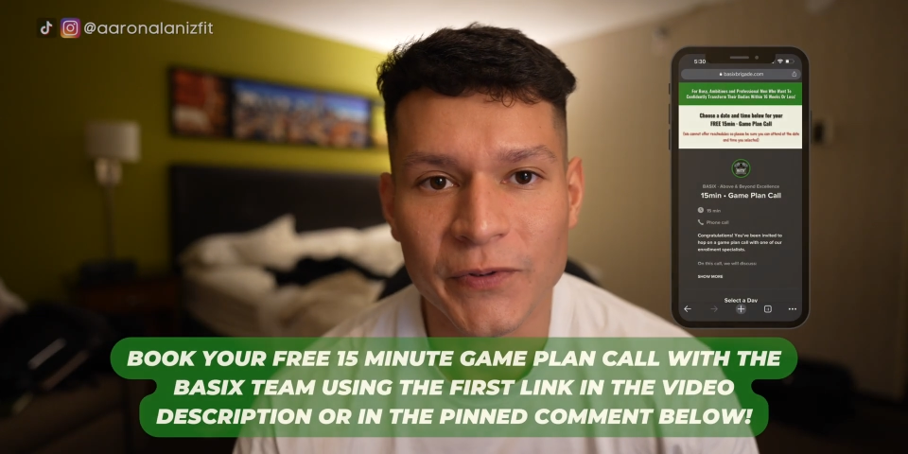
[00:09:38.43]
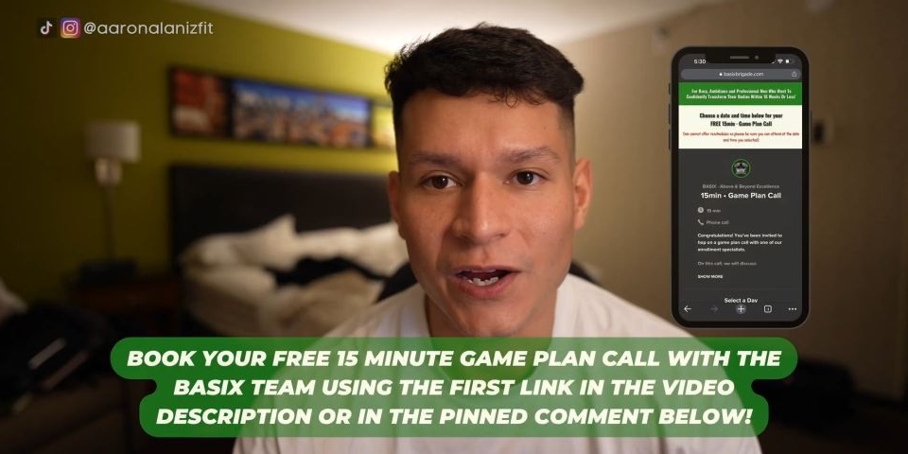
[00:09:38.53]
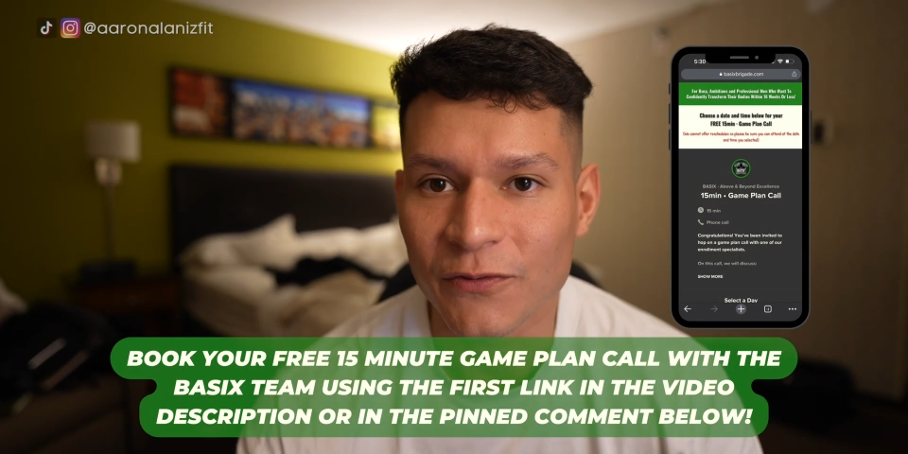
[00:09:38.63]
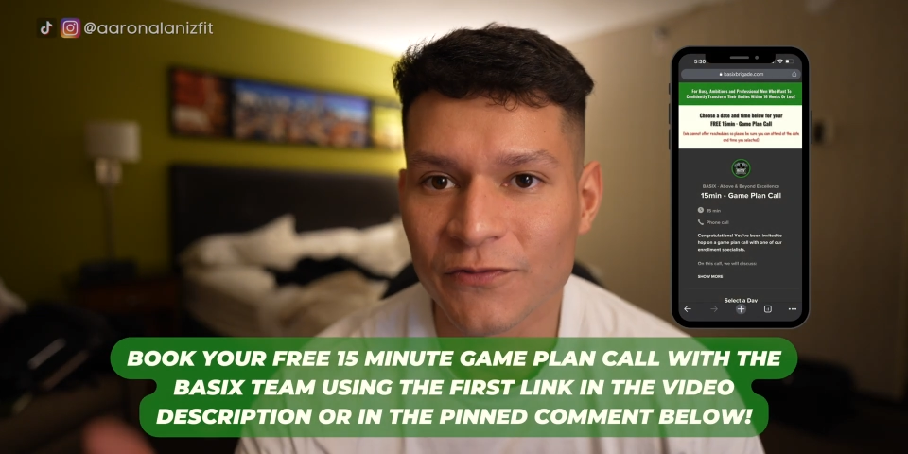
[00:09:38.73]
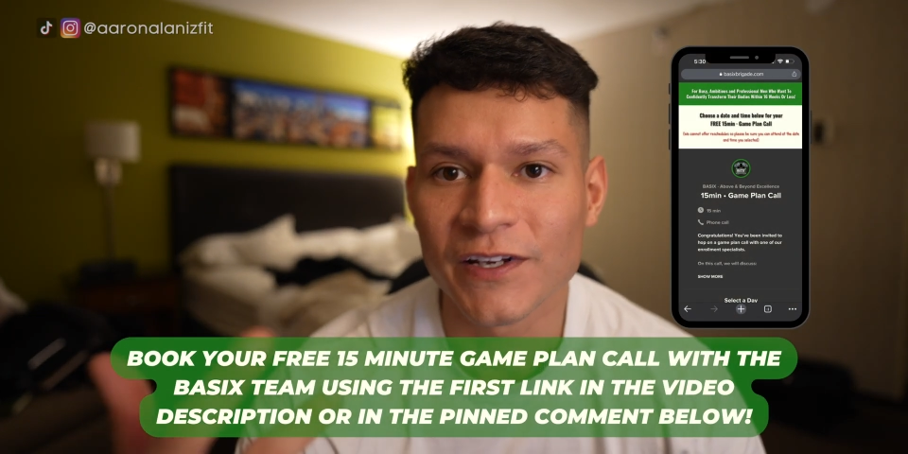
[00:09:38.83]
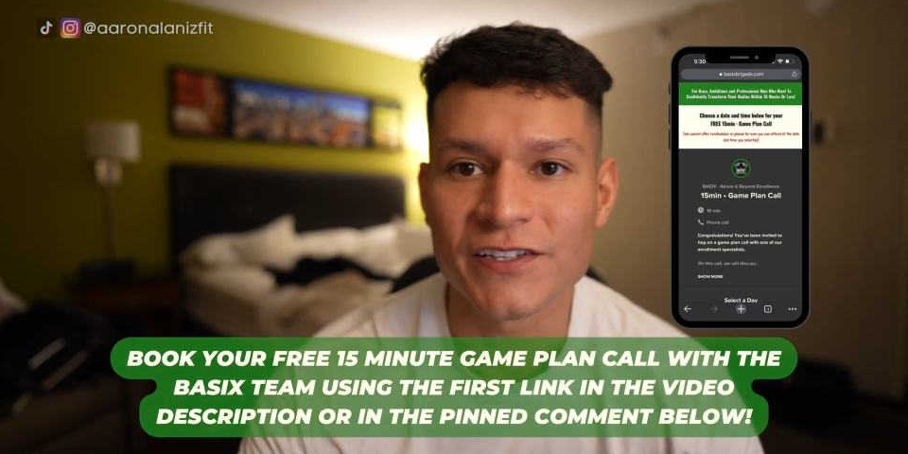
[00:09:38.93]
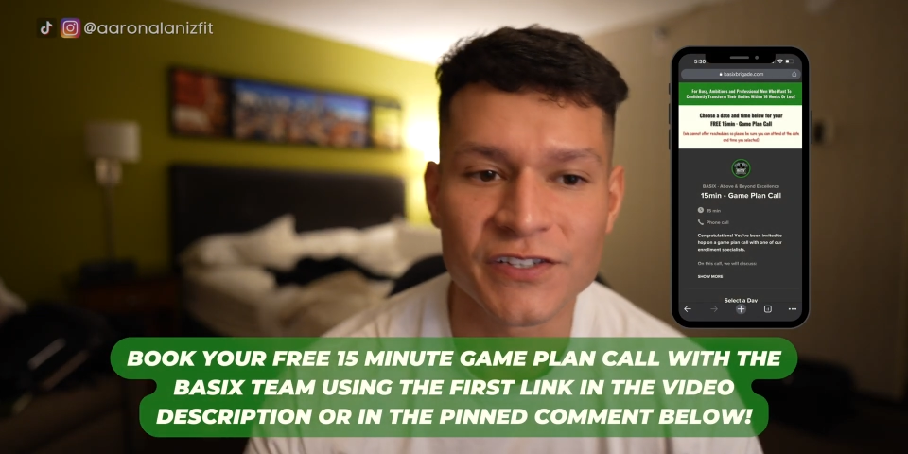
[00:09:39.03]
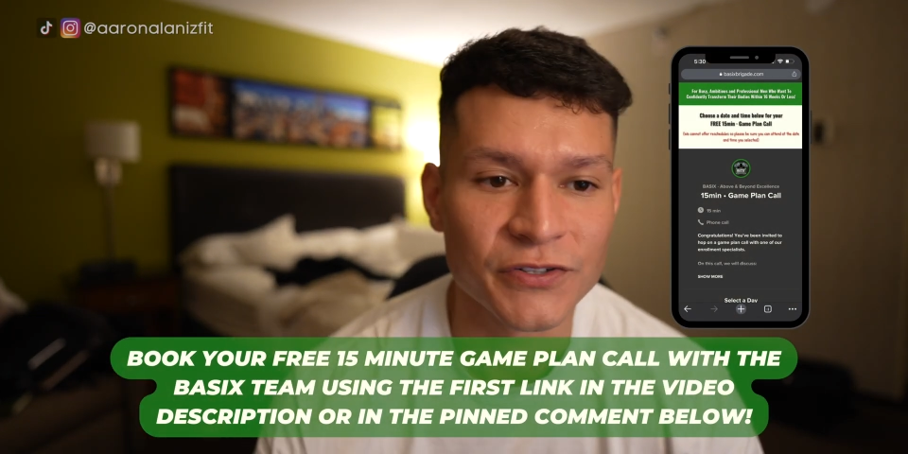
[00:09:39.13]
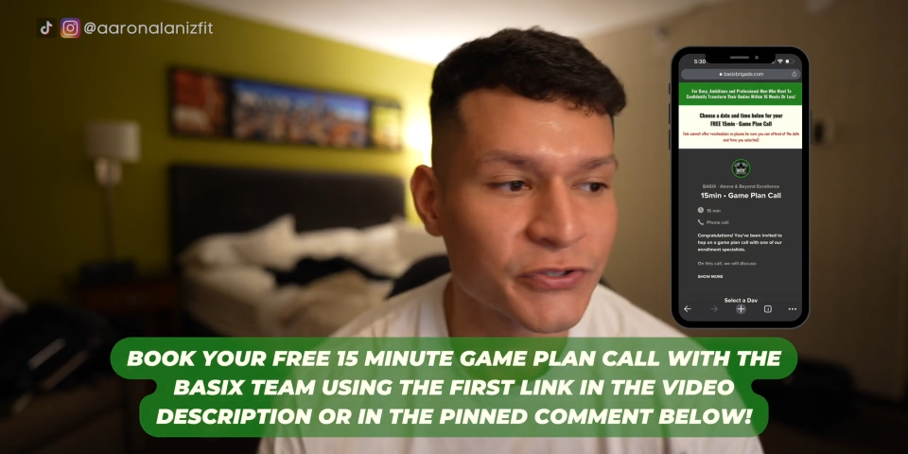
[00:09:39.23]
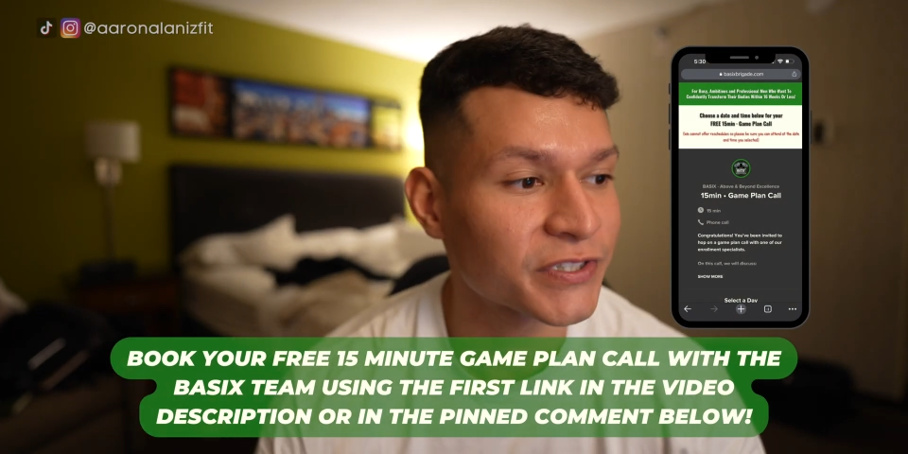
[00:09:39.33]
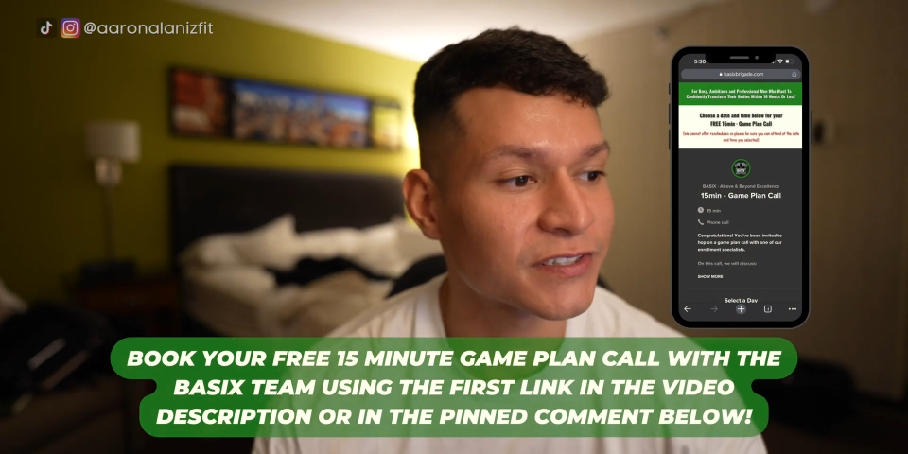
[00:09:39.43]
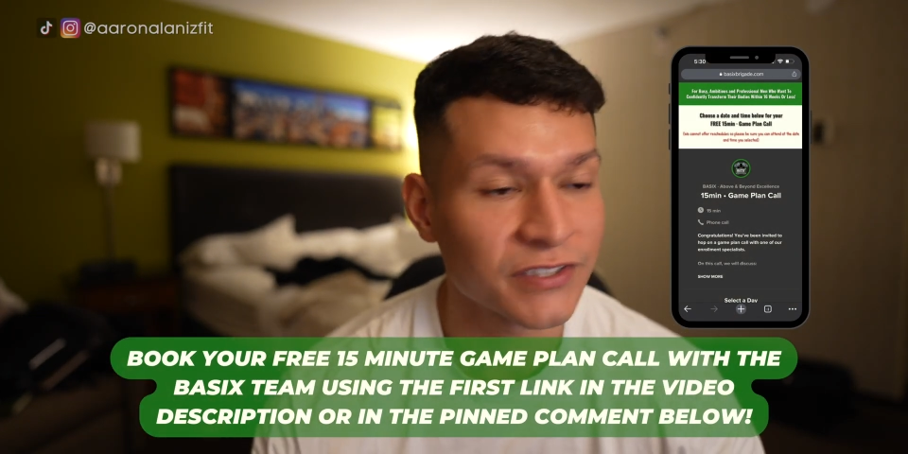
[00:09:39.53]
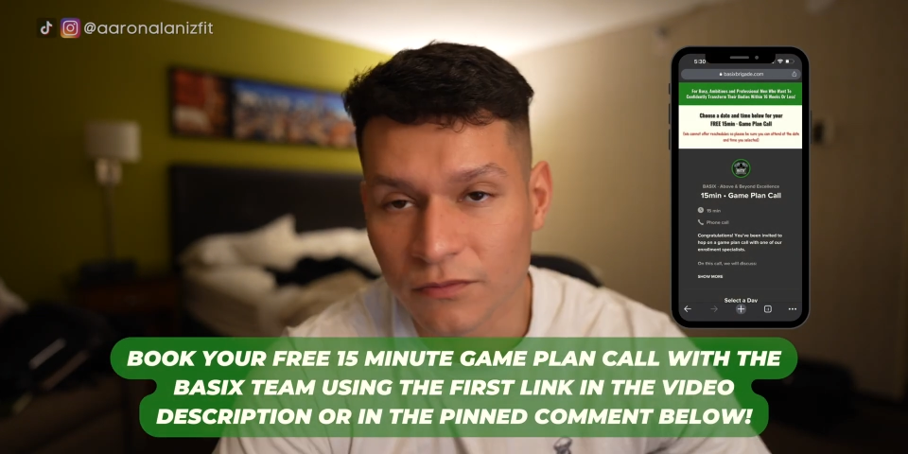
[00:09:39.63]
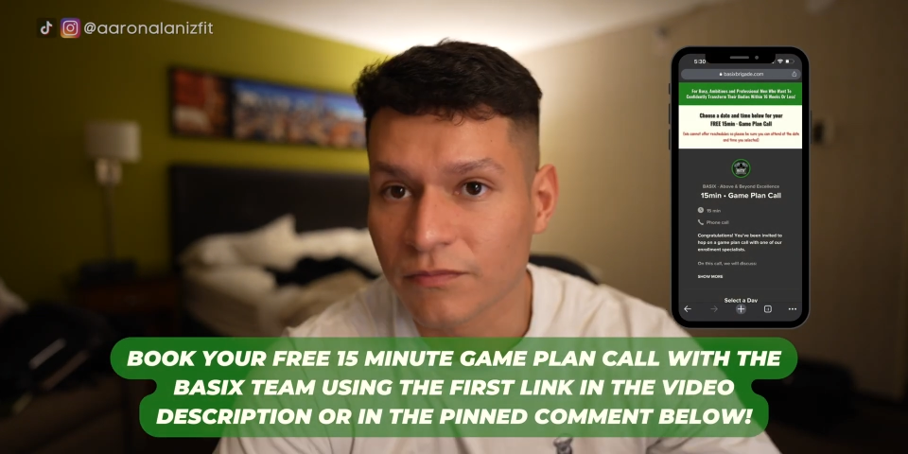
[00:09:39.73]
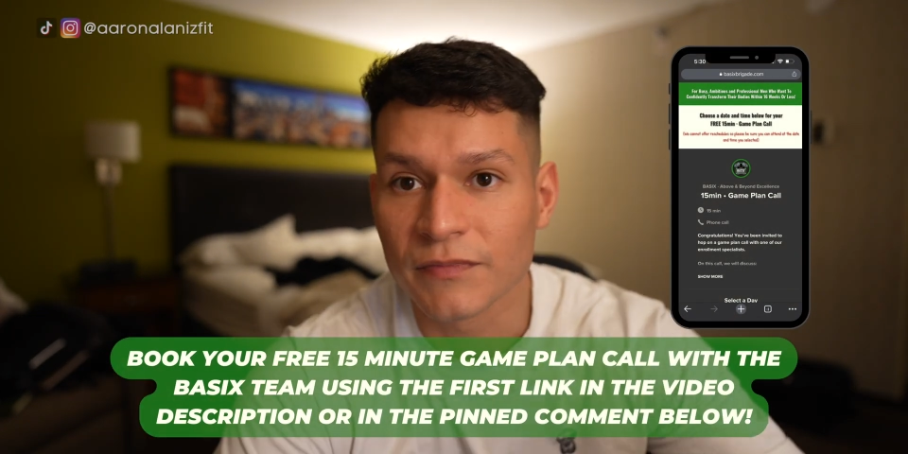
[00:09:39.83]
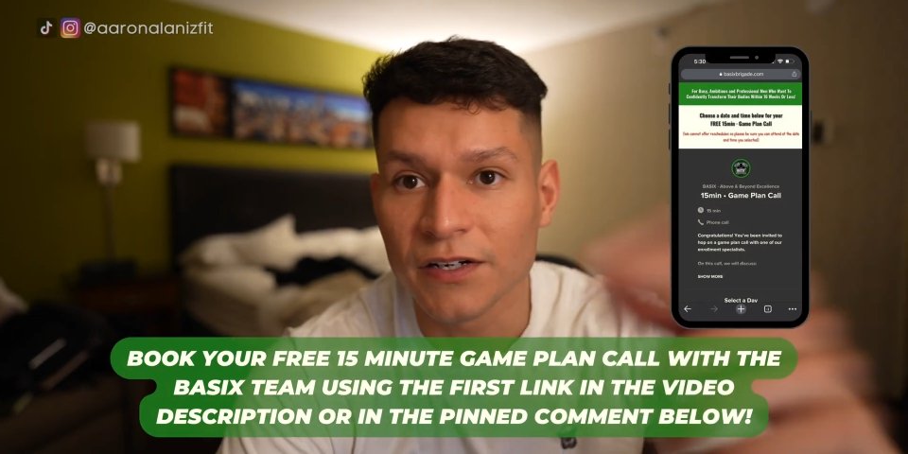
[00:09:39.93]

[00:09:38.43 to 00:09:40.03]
you out with fitness and nutrition.